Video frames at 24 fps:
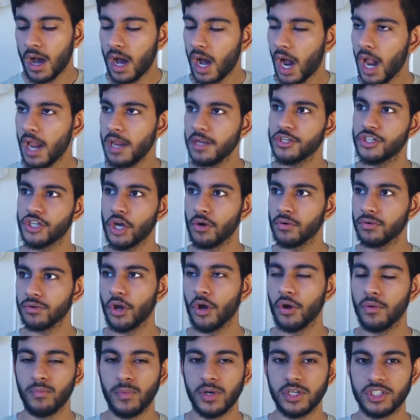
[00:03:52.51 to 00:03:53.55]
I don't
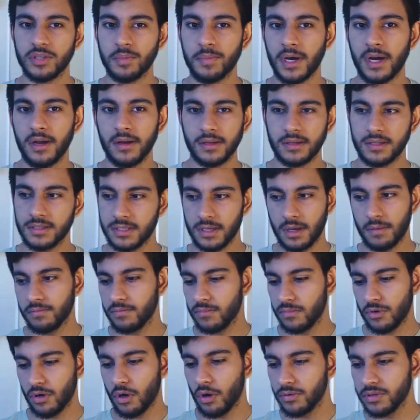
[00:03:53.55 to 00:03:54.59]
know much about it because
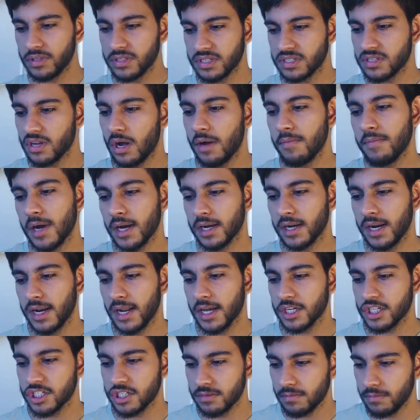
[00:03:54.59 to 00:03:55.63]
I'm only starting my
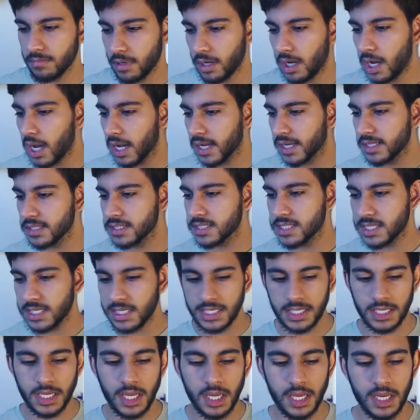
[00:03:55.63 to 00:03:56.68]
collection, but I can
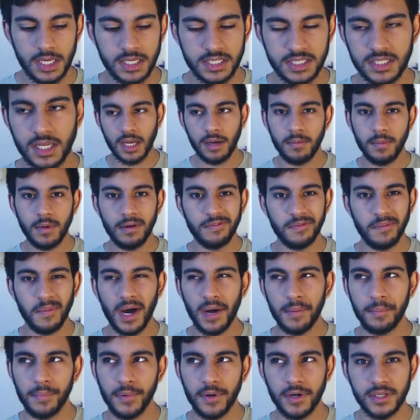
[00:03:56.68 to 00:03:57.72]
see some of
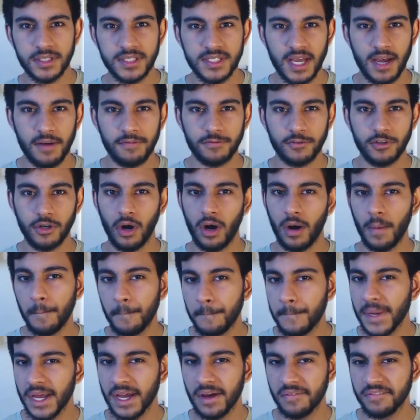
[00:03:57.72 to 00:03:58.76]
my books have got a
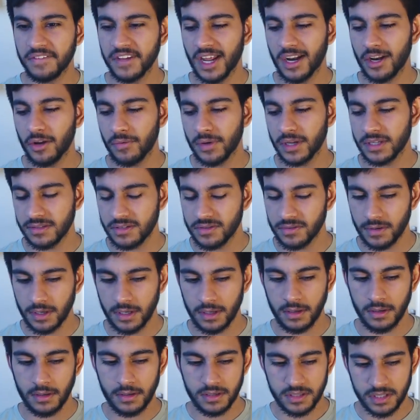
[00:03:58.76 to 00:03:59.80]
bit of yellowing to it,